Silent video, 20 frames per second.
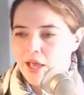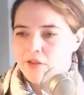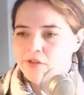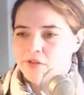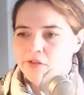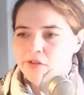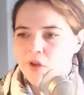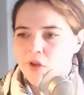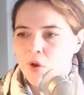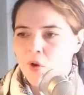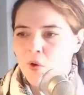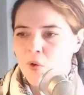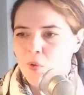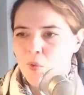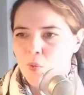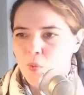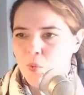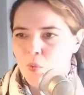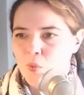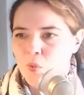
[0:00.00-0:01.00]

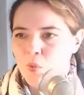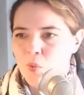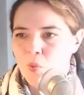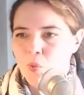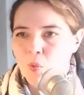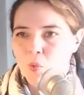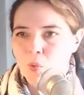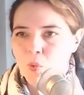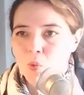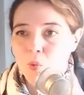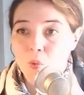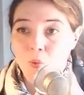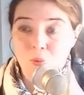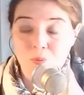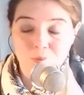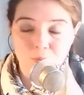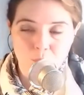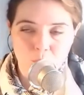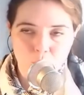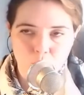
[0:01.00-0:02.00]
So
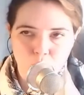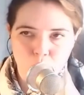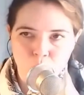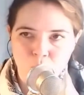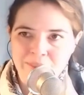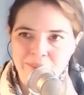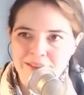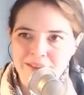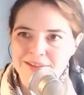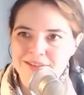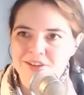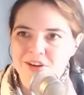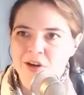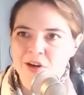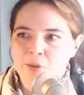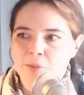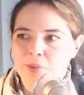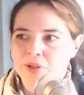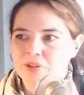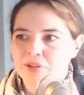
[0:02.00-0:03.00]
when they
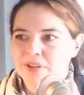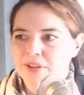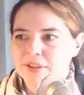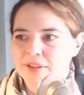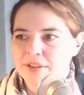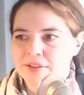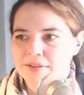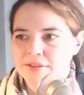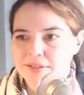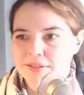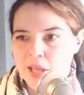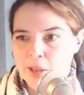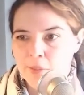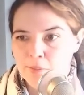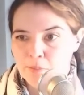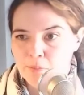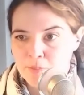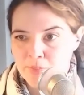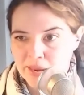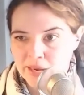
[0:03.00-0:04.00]
started building this
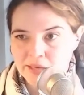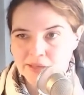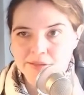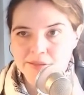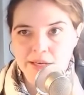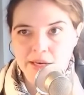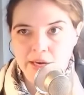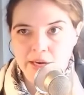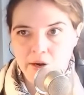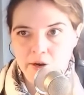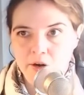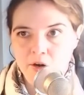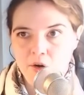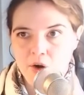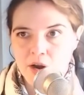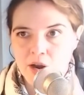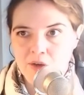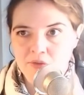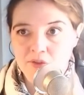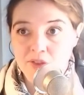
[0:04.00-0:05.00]
amazing
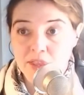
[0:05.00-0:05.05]
aircraft,